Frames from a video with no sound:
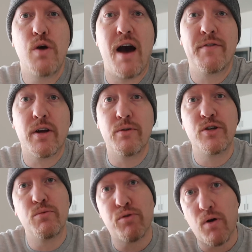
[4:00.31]
have to go
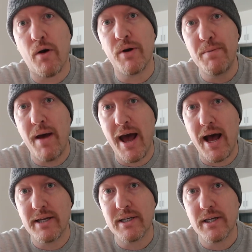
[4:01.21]
to Priority
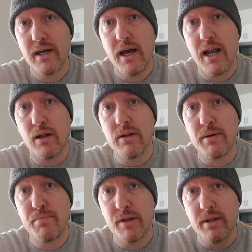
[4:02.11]
Pass, and I'll
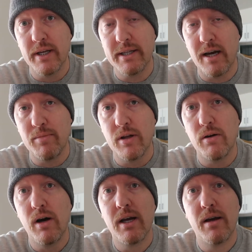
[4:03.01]
put the link down
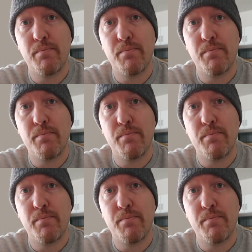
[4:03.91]
below,